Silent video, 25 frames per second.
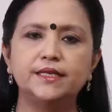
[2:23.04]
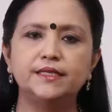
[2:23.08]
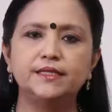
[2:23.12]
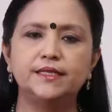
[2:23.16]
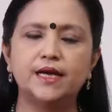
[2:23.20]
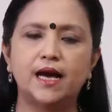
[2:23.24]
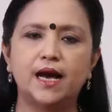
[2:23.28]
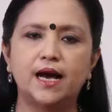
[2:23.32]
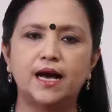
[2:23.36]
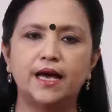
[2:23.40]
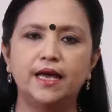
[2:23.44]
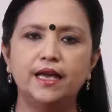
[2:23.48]
a
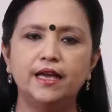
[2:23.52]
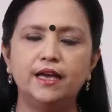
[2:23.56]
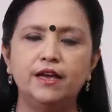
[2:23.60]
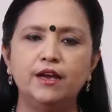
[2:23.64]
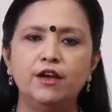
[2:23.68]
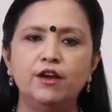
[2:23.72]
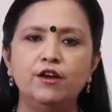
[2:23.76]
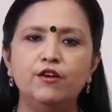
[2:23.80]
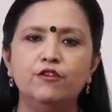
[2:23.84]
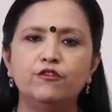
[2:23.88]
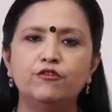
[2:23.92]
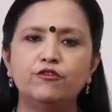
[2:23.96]
dye
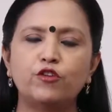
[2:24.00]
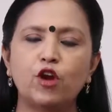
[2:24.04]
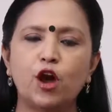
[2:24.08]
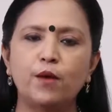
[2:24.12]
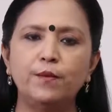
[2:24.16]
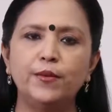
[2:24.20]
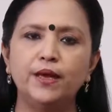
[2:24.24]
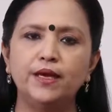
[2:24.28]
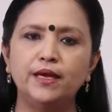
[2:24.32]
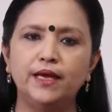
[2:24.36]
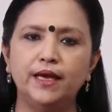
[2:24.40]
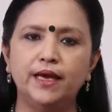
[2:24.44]

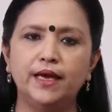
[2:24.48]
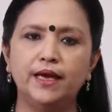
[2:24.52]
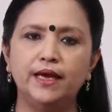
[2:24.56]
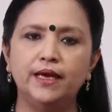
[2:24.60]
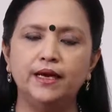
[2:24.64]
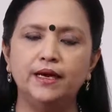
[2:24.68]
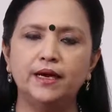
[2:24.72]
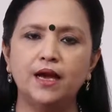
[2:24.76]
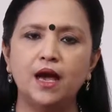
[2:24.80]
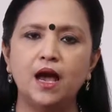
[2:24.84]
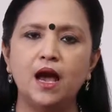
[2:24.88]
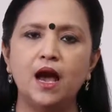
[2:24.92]
from an
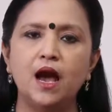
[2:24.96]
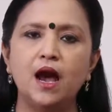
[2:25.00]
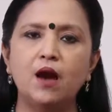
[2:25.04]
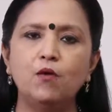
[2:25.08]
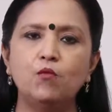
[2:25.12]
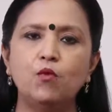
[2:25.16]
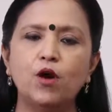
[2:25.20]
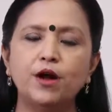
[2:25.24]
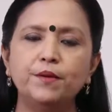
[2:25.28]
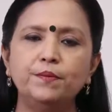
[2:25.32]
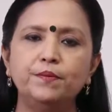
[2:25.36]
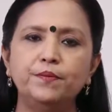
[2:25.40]
ink,
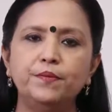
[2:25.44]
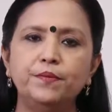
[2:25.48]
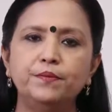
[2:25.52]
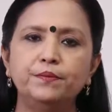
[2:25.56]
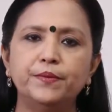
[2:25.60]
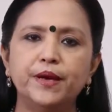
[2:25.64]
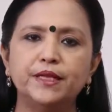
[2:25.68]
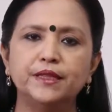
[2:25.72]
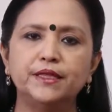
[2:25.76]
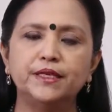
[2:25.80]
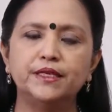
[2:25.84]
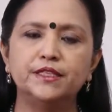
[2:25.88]
what
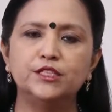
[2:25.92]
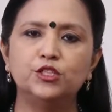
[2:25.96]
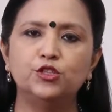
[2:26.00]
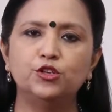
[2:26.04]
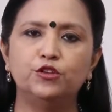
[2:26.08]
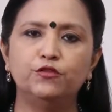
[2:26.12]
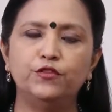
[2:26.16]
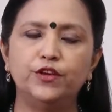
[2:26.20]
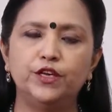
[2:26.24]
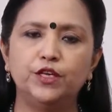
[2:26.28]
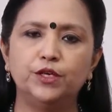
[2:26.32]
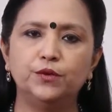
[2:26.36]
method
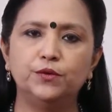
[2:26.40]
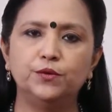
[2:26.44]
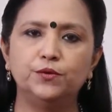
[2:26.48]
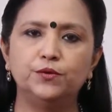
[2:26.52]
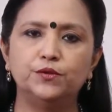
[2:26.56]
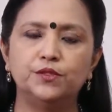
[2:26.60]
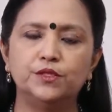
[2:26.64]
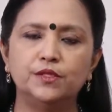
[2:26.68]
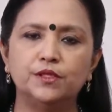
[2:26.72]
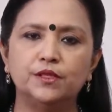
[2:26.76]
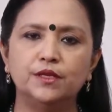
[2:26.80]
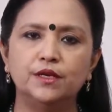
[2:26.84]
should we
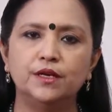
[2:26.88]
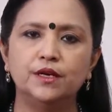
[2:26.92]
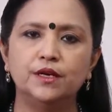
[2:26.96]
use?